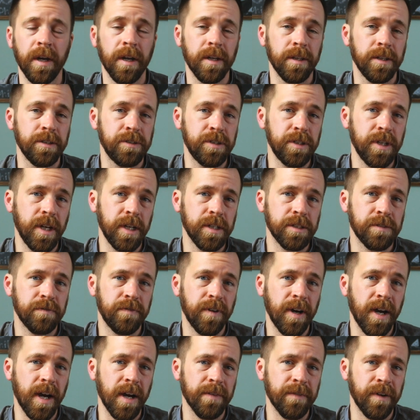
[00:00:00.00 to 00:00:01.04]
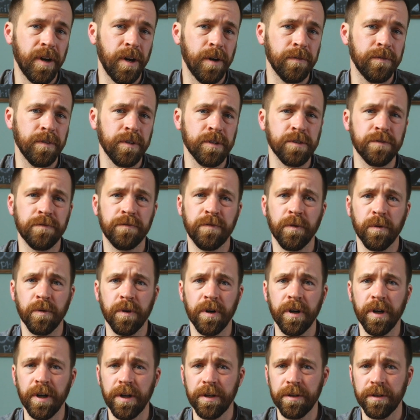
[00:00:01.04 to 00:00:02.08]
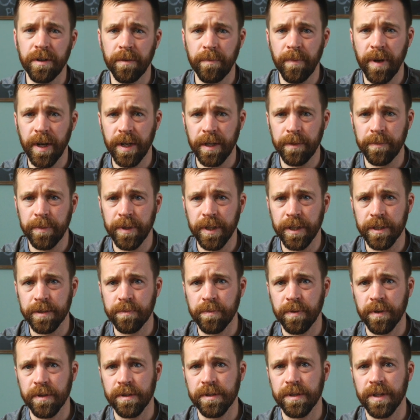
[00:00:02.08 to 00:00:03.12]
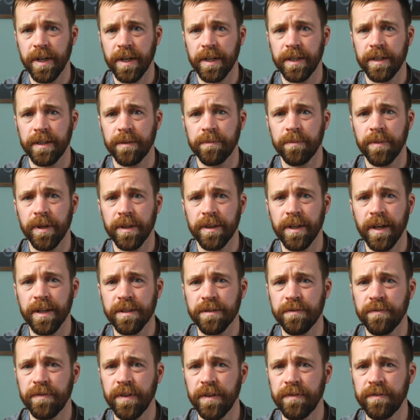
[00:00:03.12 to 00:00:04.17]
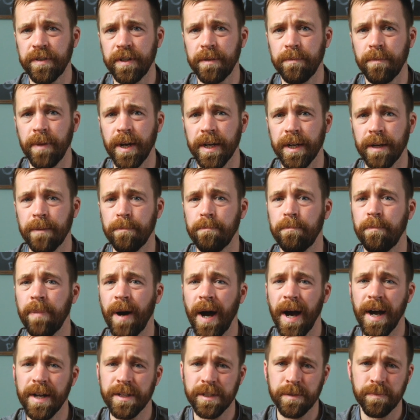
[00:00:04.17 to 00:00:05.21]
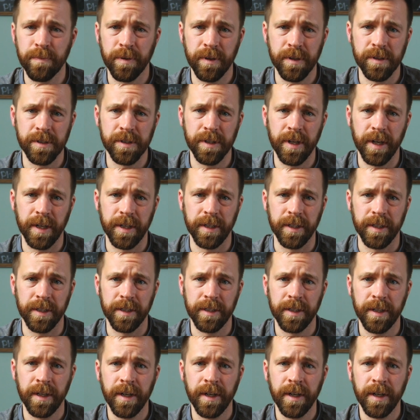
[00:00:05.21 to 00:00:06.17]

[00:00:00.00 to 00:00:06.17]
The GH5 offers 400 megabits per second, but that's 50 megabytes per second.